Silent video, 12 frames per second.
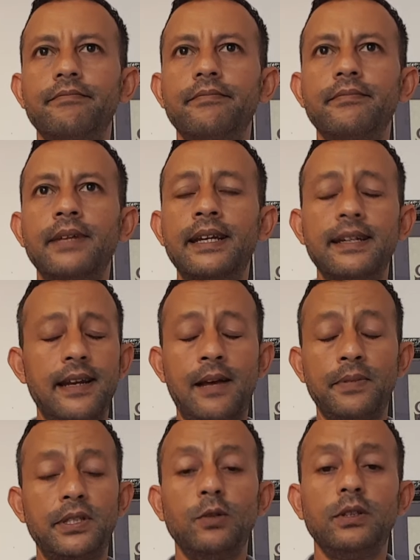And I'm
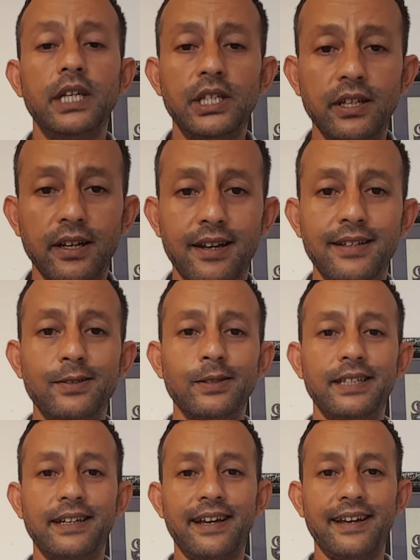still teaching until
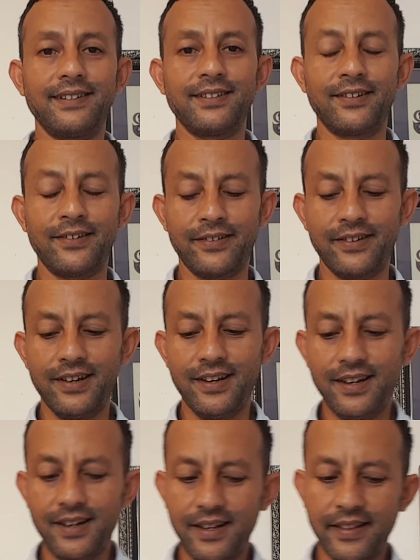today. So
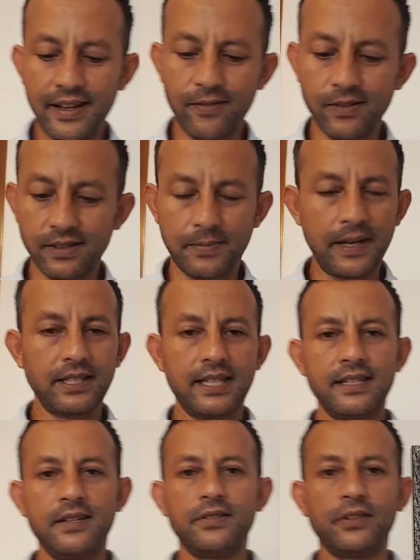that was about 10
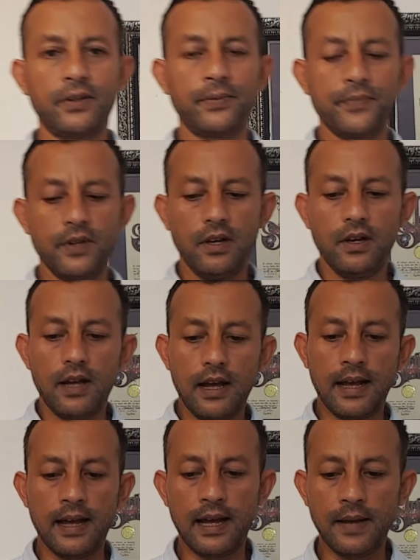years ago.
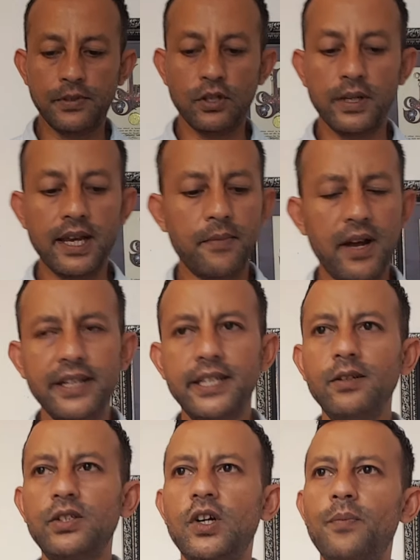My ideal
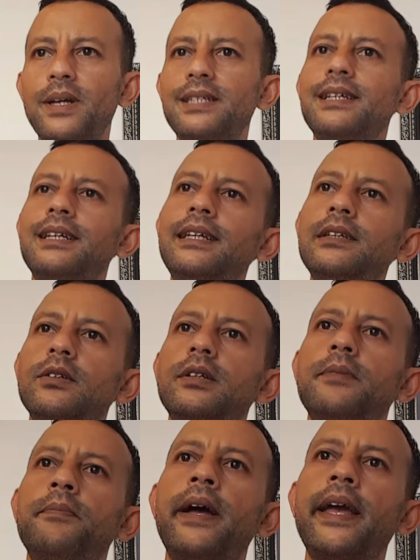job basically, look,
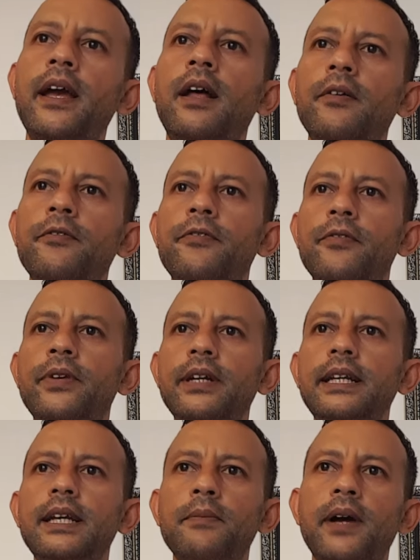my
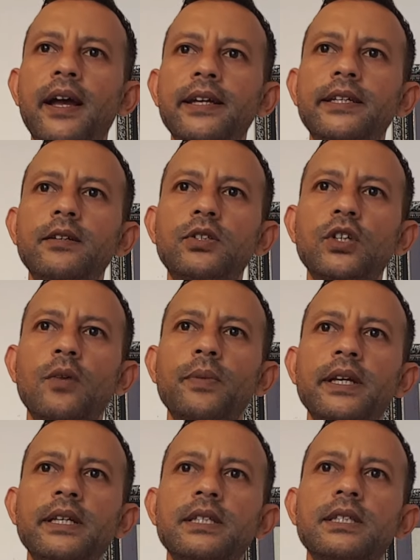ideal job
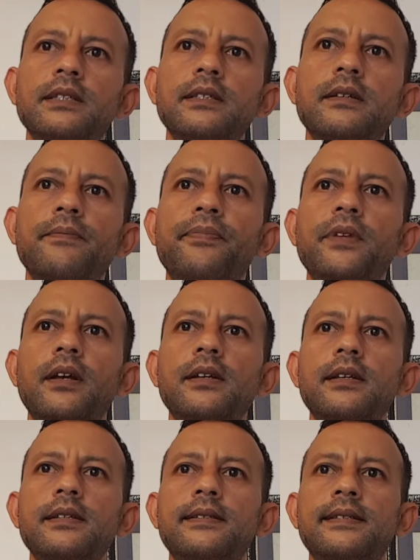is
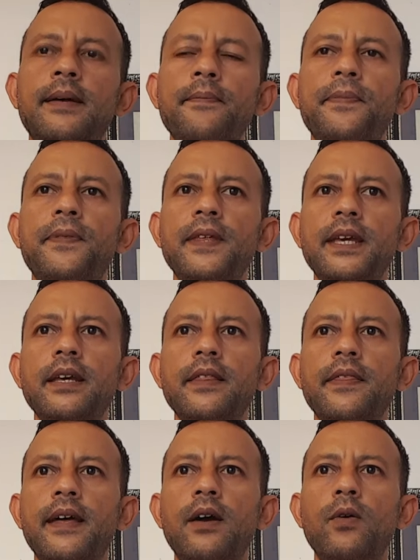something
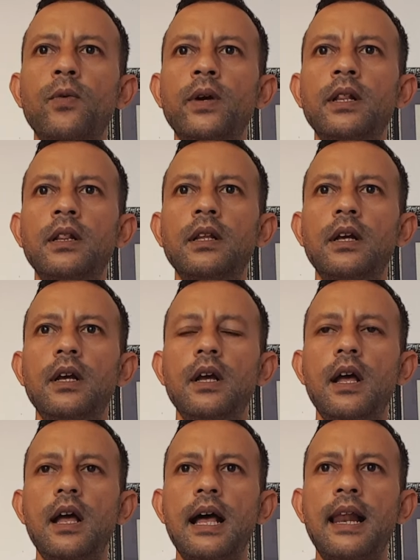that will
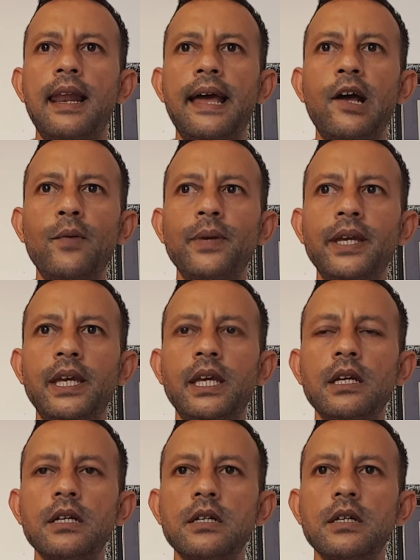allow me
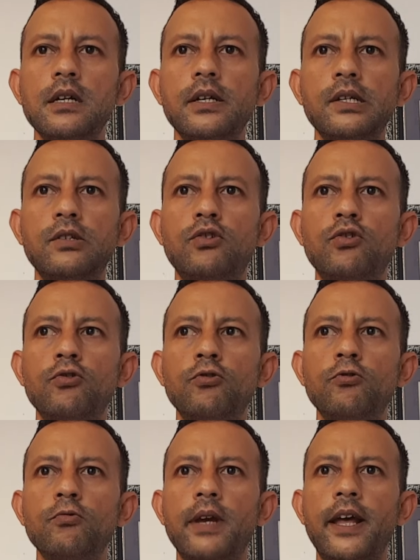to
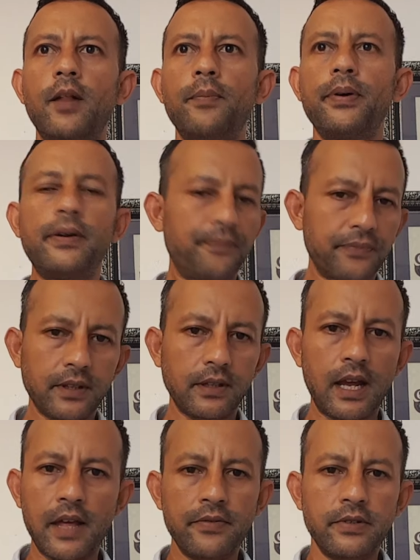help
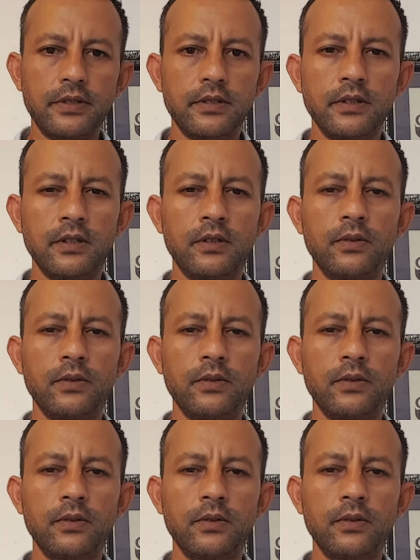others, you know,